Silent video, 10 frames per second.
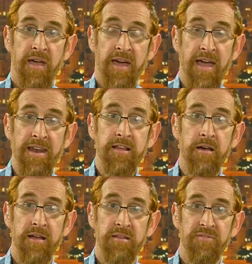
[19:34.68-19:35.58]
and any
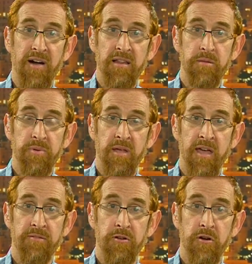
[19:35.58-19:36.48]
kind of violent
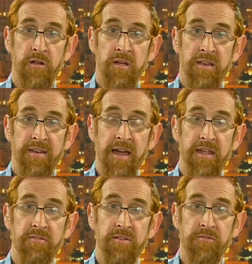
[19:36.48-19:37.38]
behavior, not
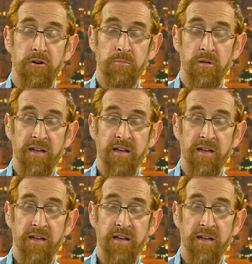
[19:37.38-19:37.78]
even verbal.